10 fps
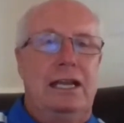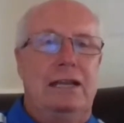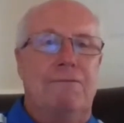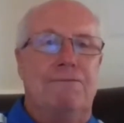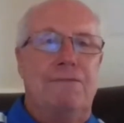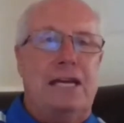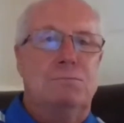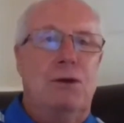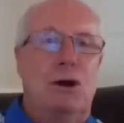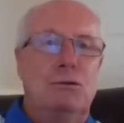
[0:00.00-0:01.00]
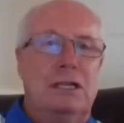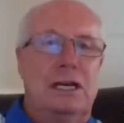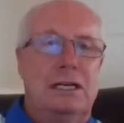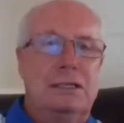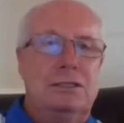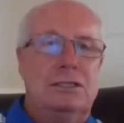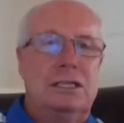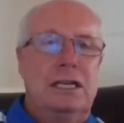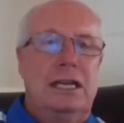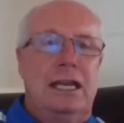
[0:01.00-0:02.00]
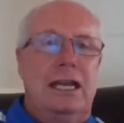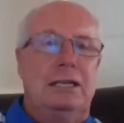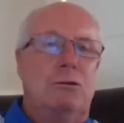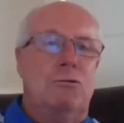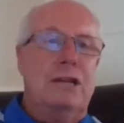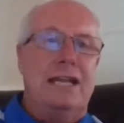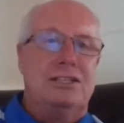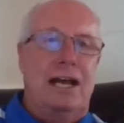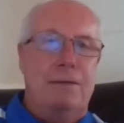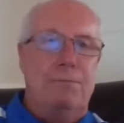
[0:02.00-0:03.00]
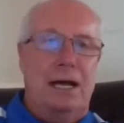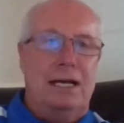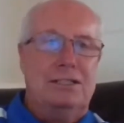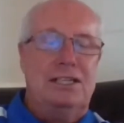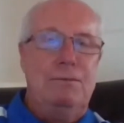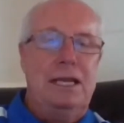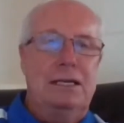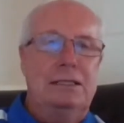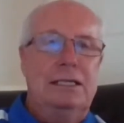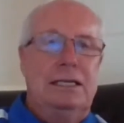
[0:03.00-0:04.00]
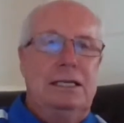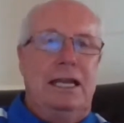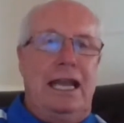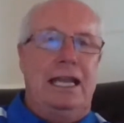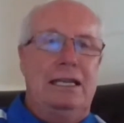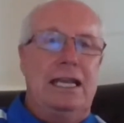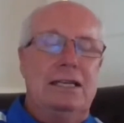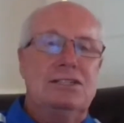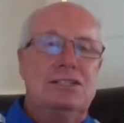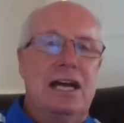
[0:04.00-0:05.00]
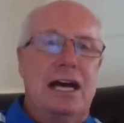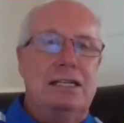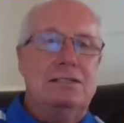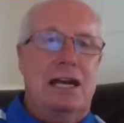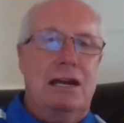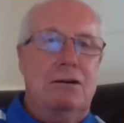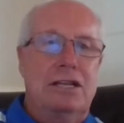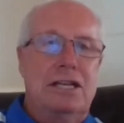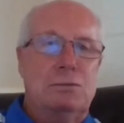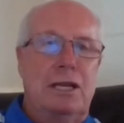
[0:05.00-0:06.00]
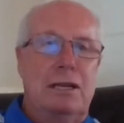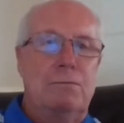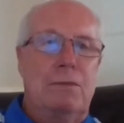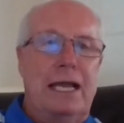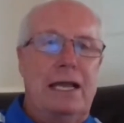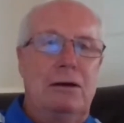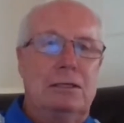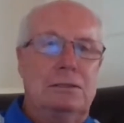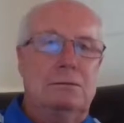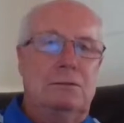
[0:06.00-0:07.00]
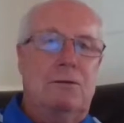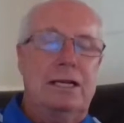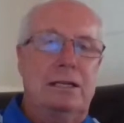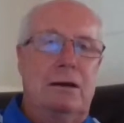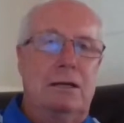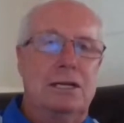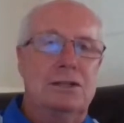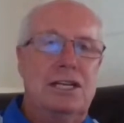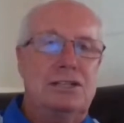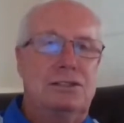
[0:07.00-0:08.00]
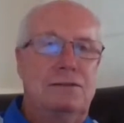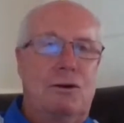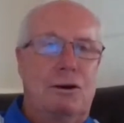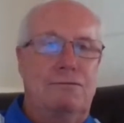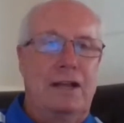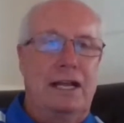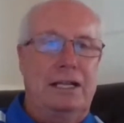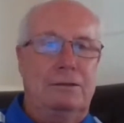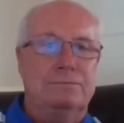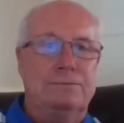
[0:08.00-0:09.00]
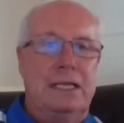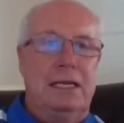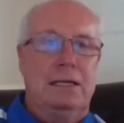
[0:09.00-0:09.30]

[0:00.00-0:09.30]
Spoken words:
It affects both lungs. It creates hypoxemia, and it is not entirely explained by chronic congestive heart failure.